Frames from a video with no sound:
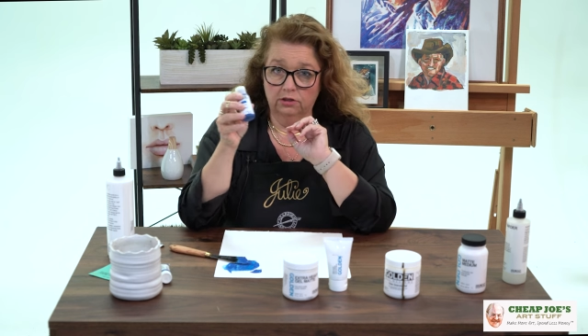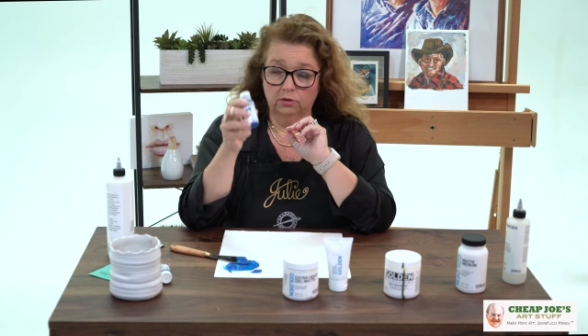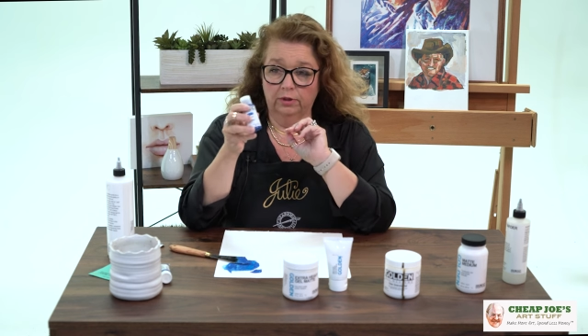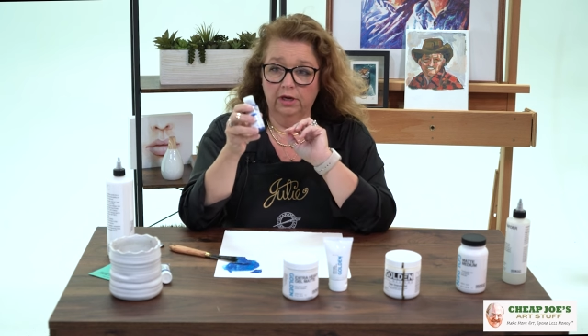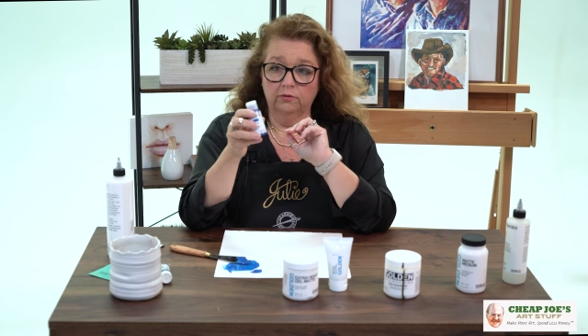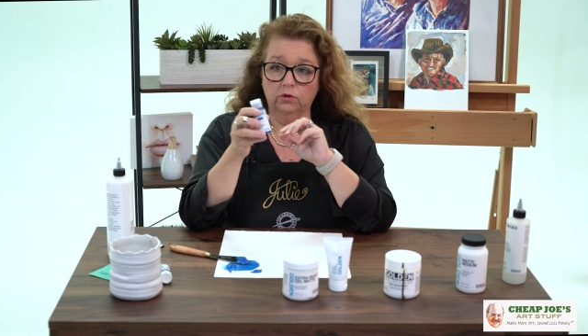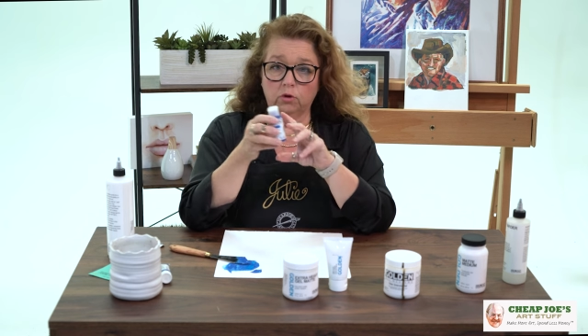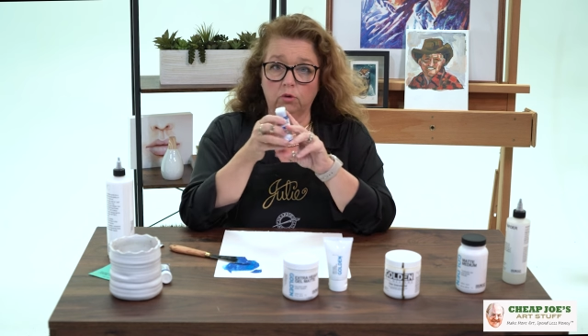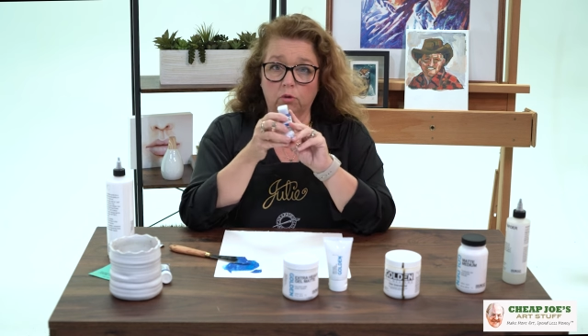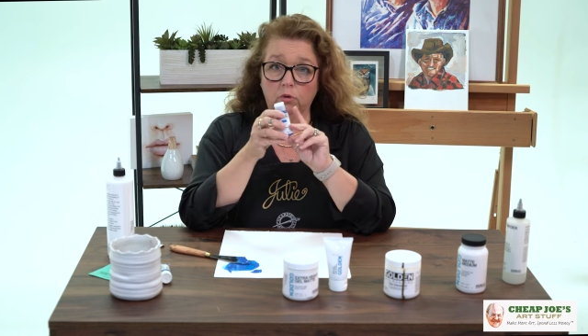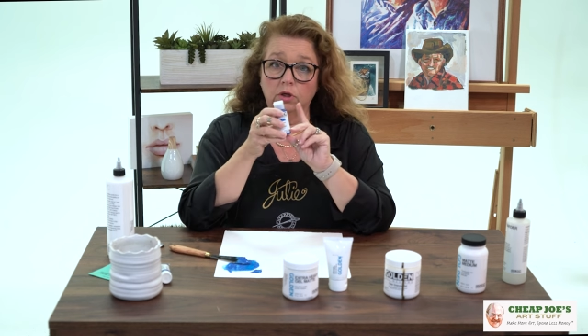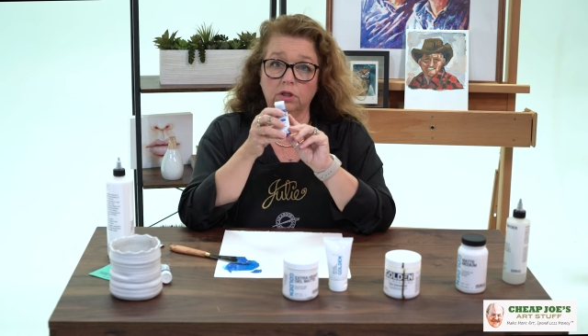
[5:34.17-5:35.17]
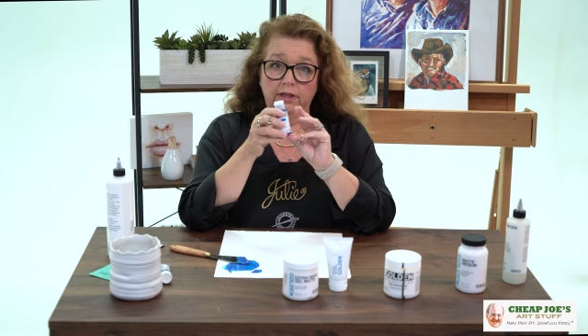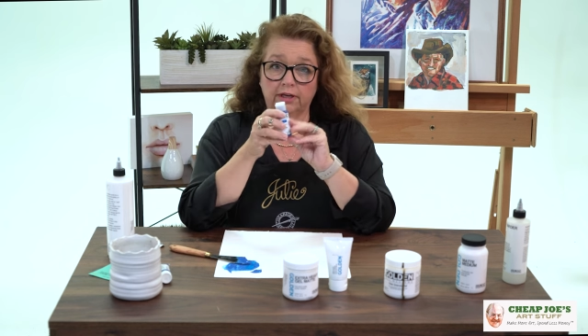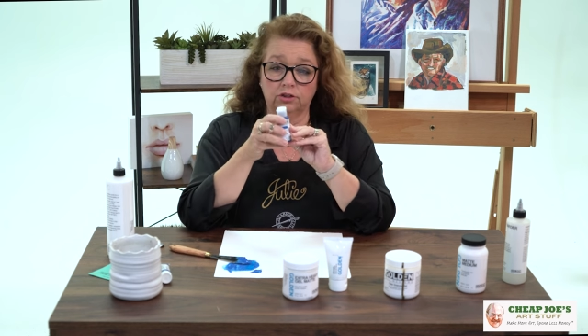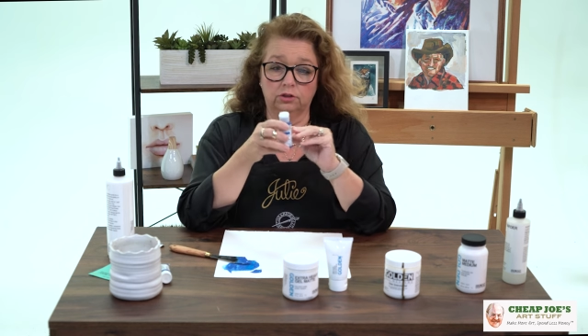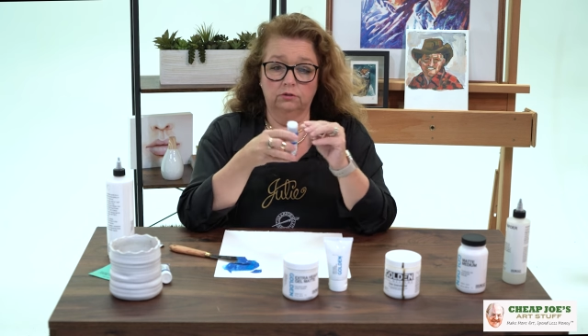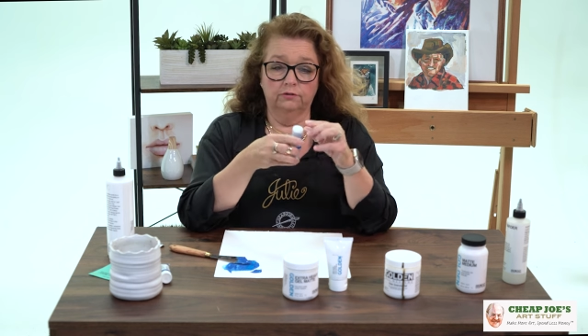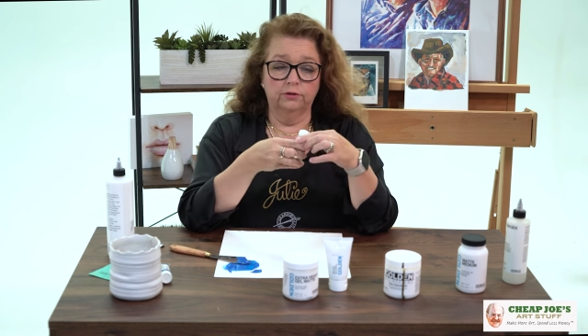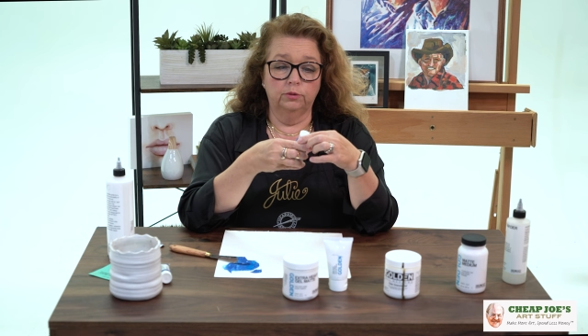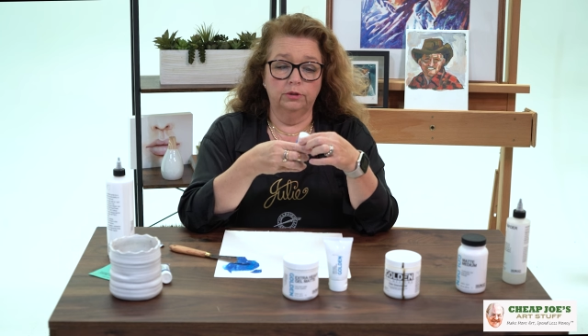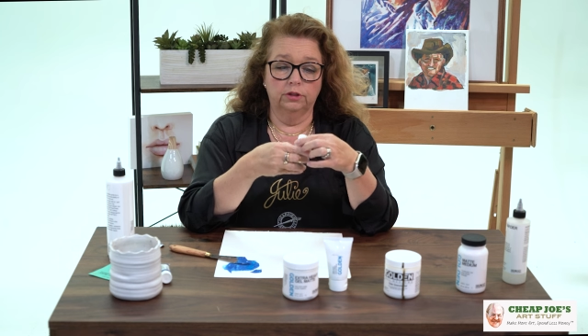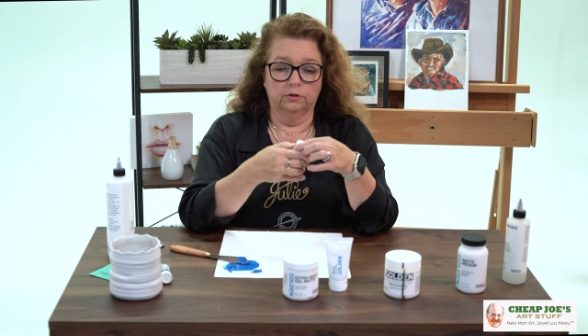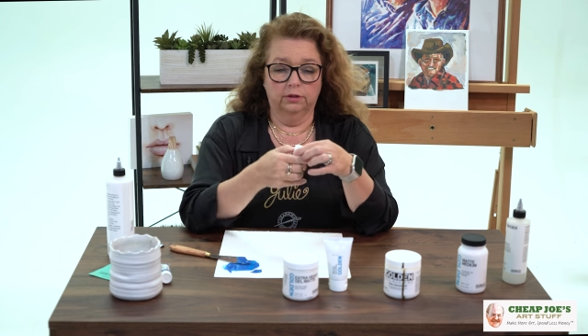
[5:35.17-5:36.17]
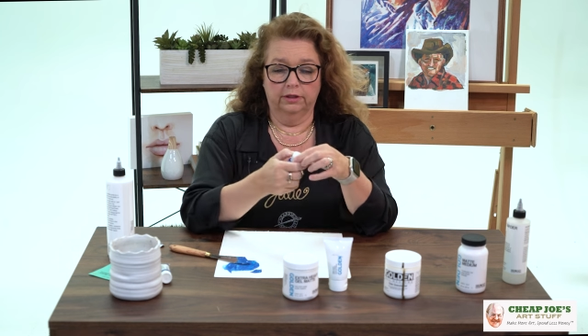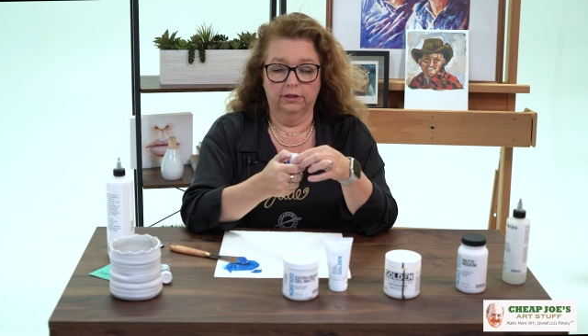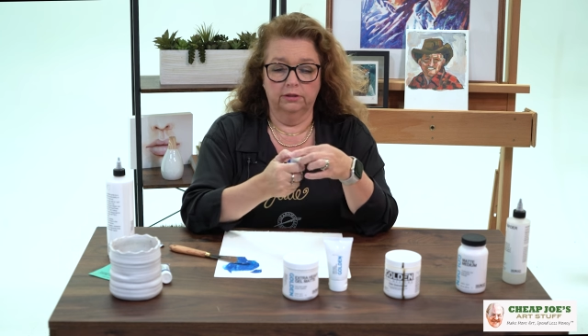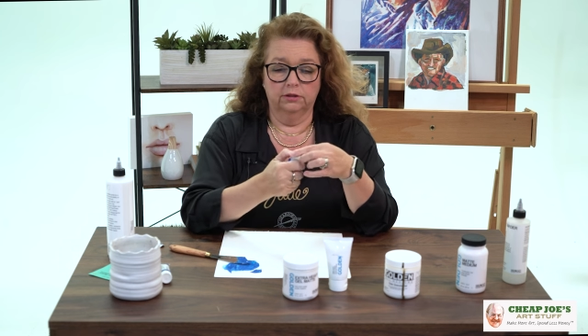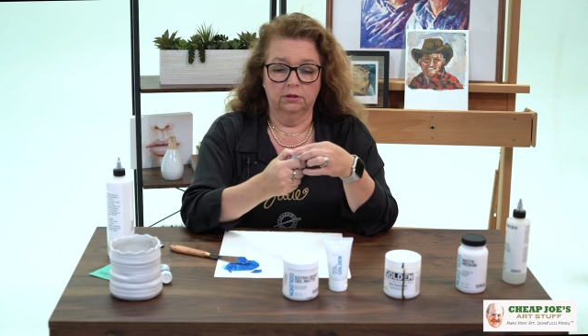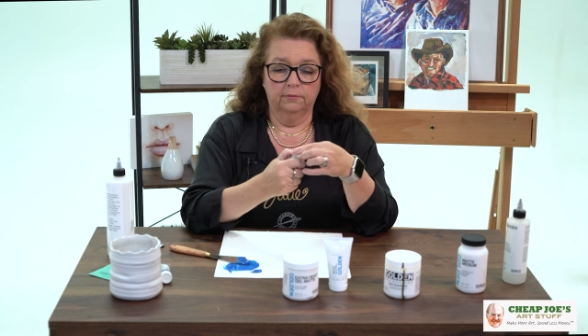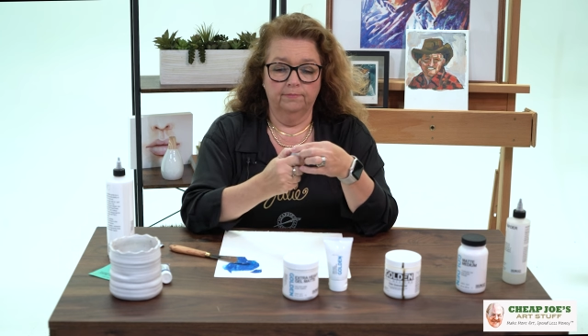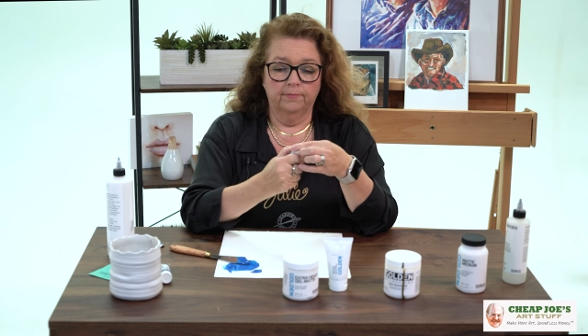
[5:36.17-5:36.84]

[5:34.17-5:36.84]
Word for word: So we have a whole collection of fluid acrylics,